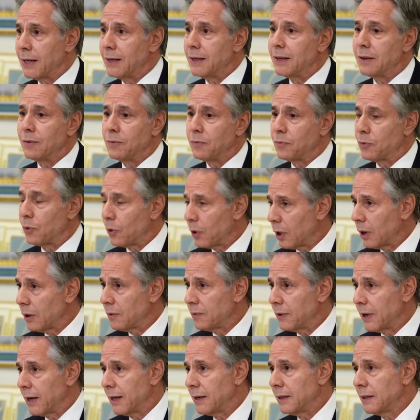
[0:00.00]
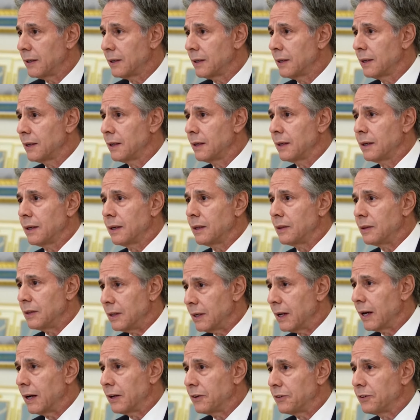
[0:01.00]
And for all of that,
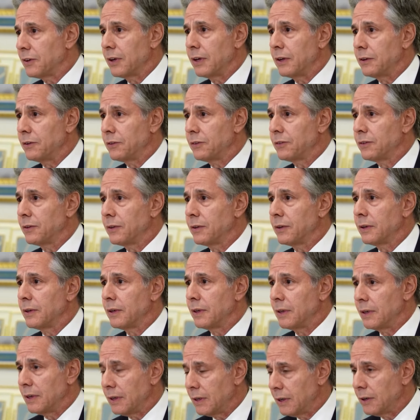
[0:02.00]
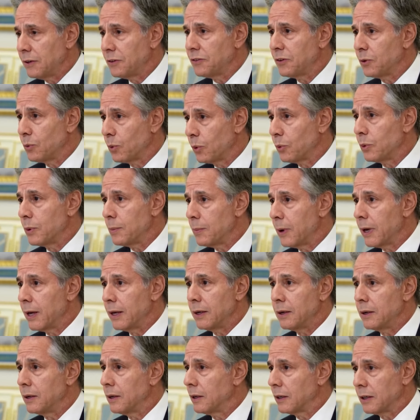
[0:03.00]
the United States is and will
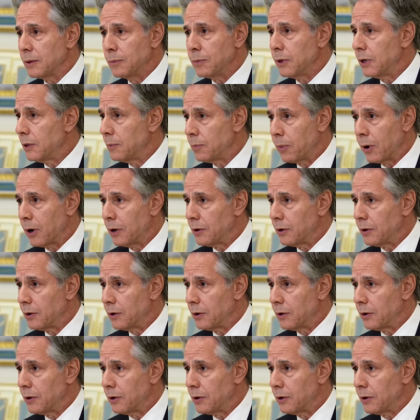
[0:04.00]
remain a committed